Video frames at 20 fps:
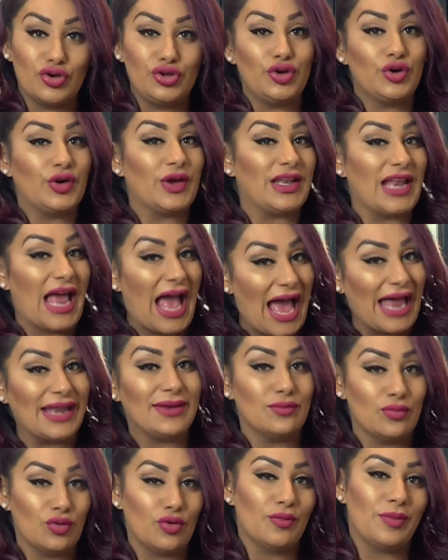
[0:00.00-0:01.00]
You can add
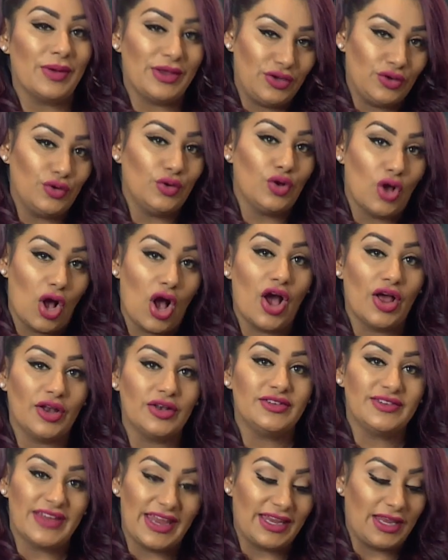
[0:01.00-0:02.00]
more, but you
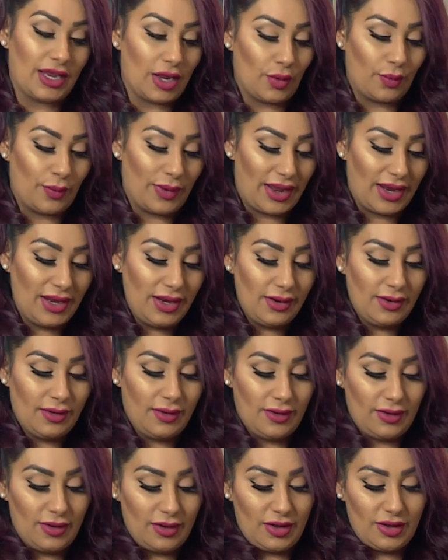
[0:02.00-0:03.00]
can't take it away.
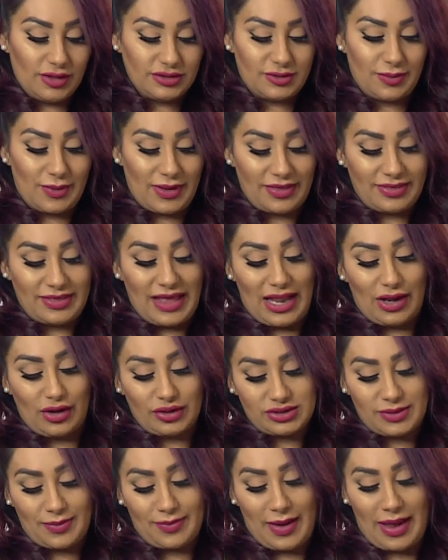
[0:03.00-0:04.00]
So that
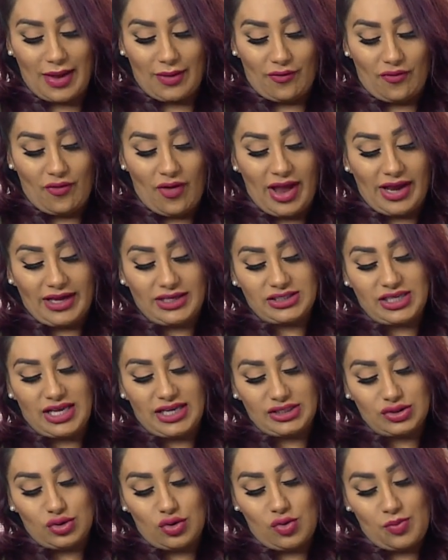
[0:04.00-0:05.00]
looks about right. So
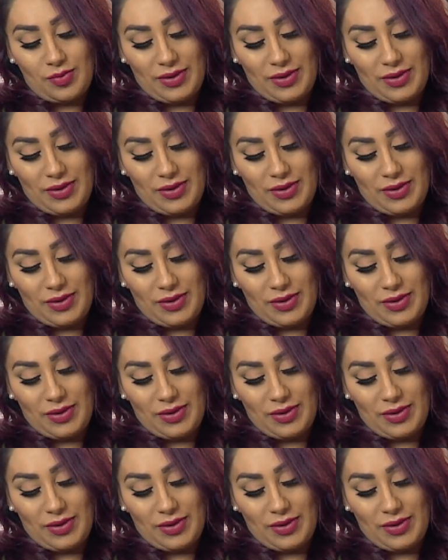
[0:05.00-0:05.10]
it's all